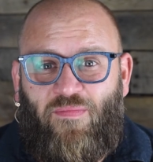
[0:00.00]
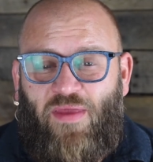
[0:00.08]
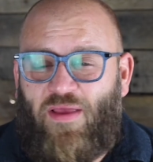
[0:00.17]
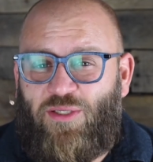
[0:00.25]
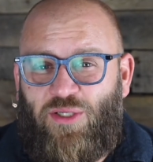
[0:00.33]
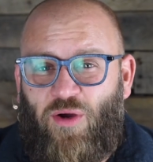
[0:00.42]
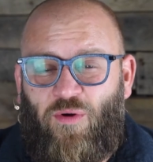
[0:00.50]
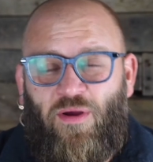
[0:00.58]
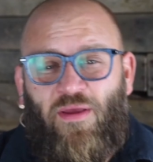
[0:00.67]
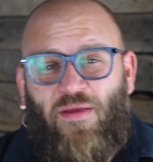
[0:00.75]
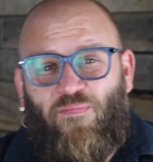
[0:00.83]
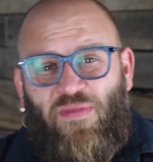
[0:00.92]
And so
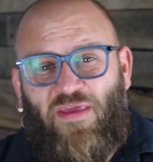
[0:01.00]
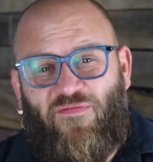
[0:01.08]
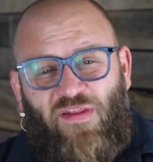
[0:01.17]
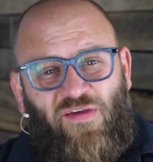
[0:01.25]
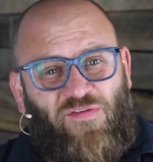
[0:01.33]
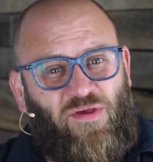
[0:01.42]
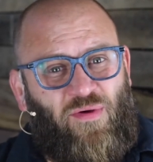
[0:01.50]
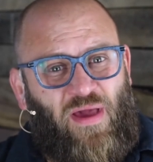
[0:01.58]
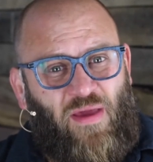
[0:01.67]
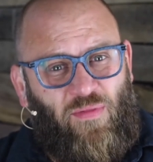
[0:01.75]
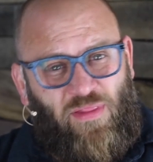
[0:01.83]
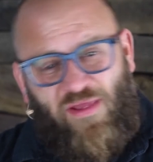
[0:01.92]
even if you
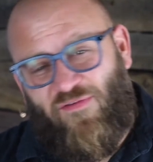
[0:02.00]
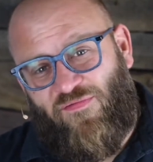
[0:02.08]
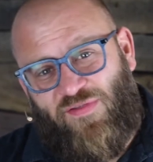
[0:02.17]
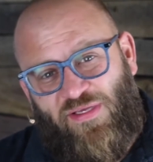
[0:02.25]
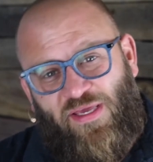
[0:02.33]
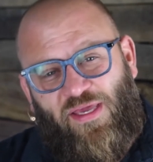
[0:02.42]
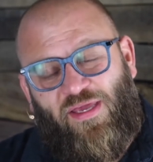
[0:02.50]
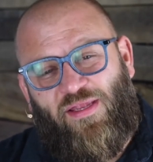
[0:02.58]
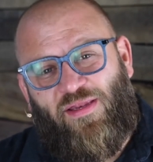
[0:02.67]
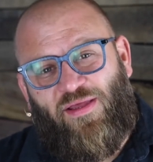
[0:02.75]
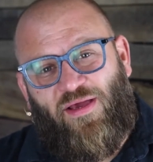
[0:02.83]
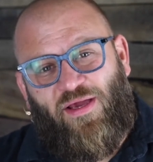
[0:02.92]
had lived
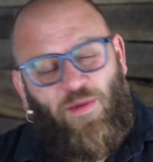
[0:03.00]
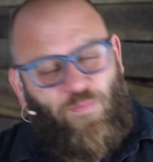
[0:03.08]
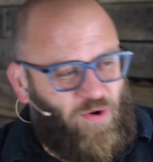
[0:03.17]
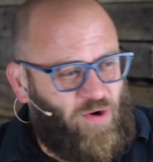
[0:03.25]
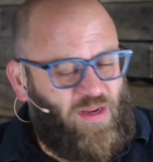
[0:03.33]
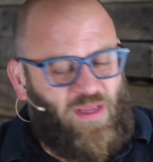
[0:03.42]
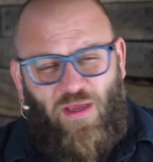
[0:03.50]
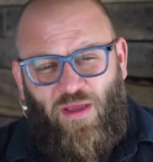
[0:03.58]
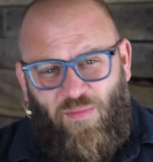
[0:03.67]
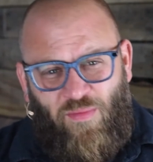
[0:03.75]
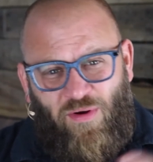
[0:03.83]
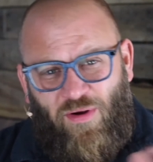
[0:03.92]
in
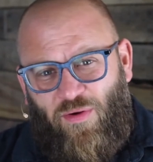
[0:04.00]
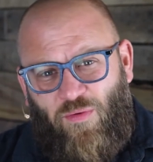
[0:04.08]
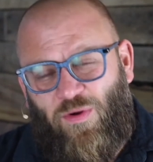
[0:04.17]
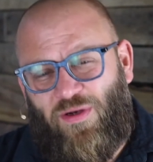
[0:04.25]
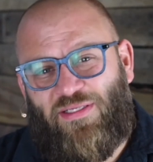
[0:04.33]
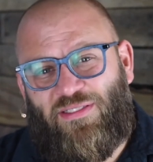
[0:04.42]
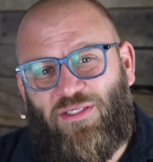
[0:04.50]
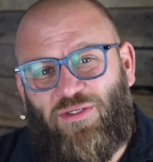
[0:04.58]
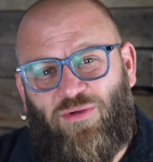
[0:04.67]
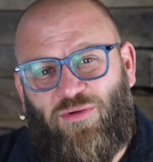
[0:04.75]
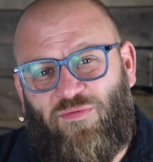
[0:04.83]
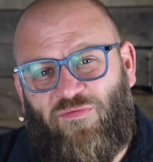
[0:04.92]
Capernaum or one of these
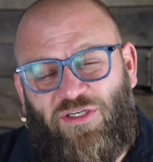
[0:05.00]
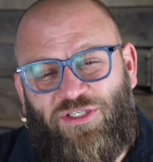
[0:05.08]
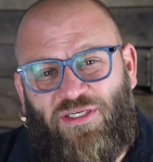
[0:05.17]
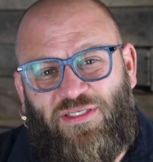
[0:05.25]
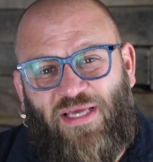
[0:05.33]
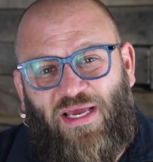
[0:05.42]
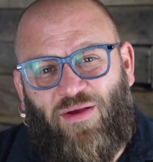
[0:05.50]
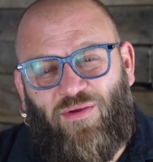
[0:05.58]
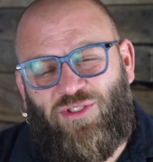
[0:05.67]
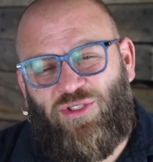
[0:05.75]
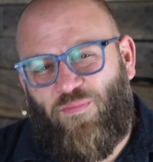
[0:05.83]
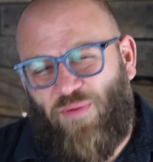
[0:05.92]
little fishing
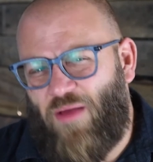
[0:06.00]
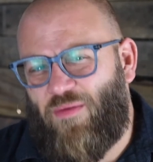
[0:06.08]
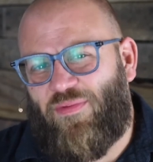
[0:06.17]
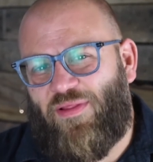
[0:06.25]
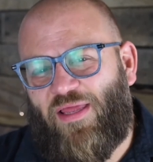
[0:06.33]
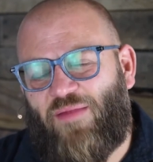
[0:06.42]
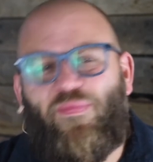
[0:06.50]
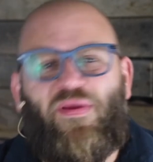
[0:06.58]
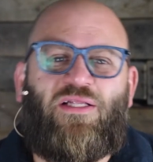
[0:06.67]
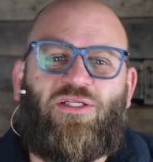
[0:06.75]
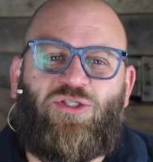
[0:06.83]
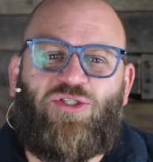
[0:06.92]
towns, you probably had
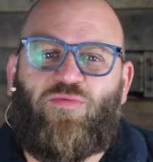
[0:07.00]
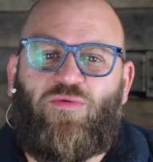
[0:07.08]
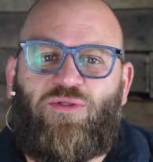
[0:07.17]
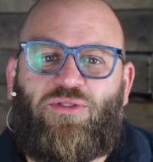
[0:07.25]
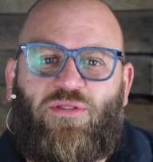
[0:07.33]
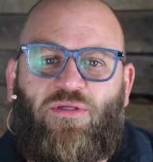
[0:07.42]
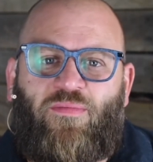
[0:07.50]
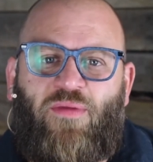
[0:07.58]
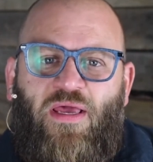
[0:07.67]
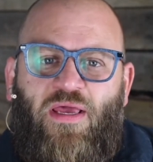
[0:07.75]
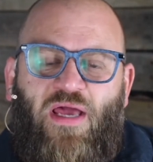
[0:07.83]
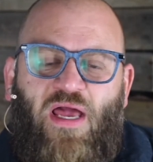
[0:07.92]
been to Jerusalem
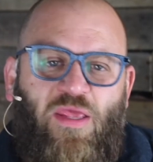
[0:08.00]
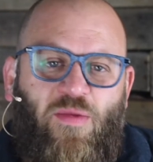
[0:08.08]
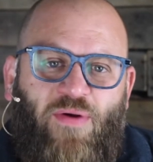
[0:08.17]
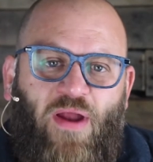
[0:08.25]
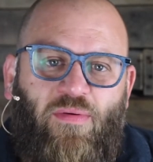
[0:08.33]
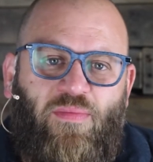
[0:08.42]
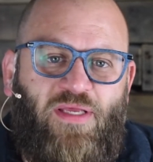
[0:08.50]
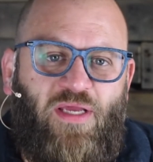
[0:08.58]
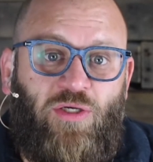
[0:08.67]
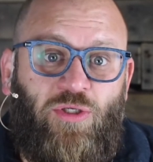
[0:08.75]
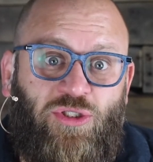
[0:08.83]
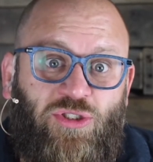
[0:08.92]
and you probably
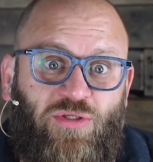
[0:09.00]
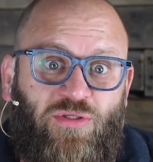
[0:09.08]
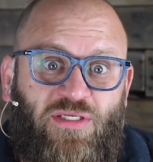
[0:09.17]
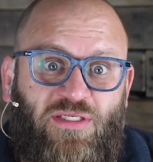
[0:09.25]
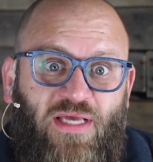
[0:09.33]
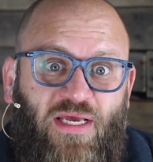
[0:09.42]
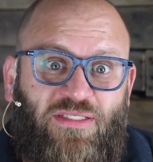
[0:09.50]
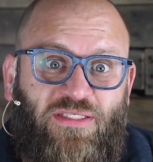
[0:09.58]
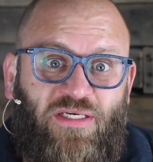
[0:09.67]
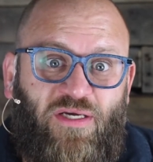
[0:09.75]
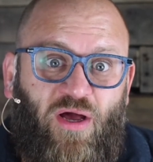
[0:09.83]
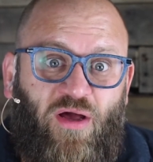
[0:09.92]
understood this
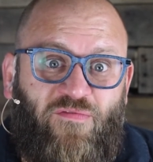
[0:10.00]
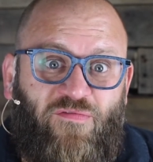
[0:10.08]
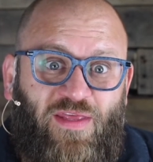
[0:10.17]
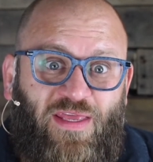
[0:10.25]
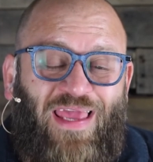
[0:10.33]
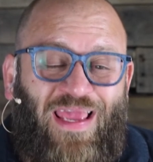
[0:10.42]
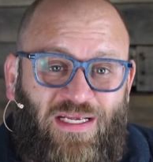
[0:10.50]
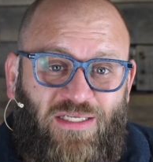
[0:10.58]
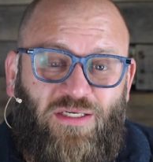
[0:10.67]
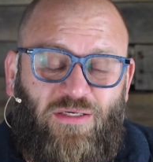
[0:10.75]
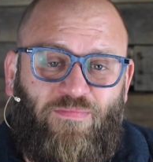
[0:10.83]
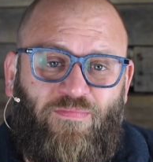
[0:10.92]
idea of the
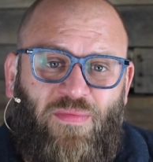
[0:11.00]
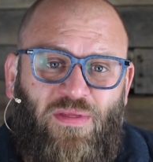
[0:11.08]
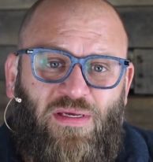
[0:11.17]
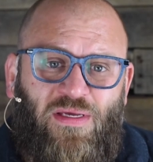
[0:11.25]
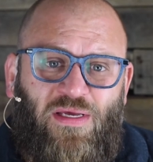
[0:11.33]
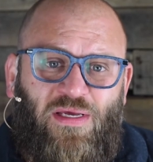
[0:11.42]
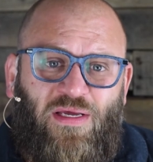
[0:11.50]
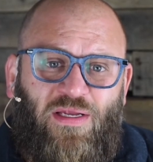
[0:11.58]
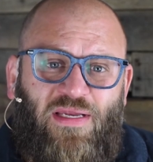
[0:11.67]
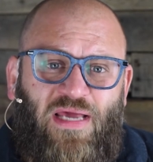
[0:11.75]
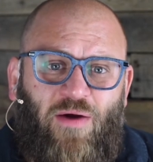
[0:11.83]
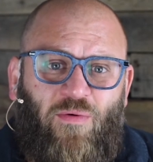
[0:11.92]
gate.
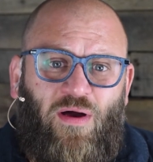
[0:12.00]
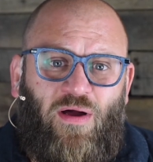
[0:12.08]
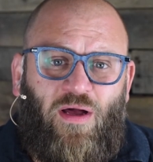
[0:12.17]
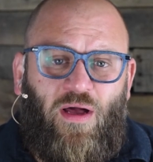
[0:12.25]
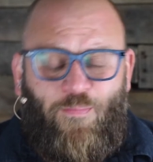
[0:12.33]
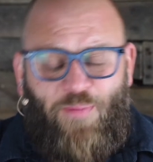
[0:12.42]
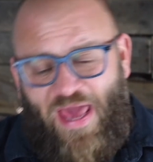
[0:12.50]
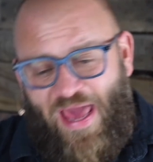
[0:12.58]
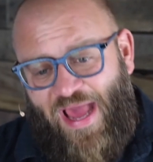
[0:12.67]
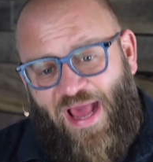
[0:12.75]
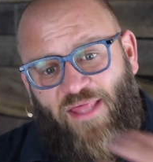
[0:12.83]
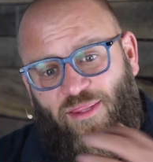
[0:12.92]
Now, a
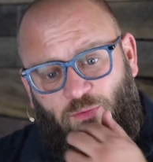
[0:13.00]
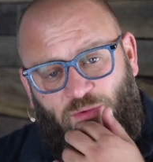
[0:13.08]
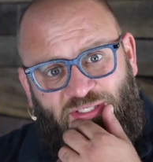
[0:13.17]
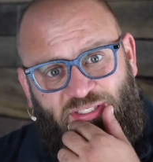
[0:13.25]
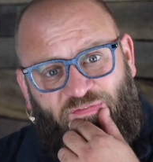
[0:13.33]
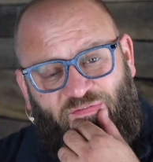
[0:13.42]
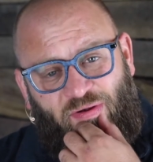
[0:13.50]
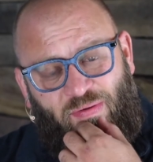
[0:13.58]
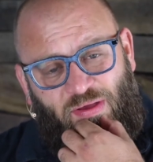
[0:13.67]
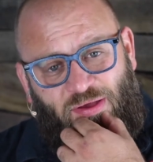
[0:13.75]
path was different.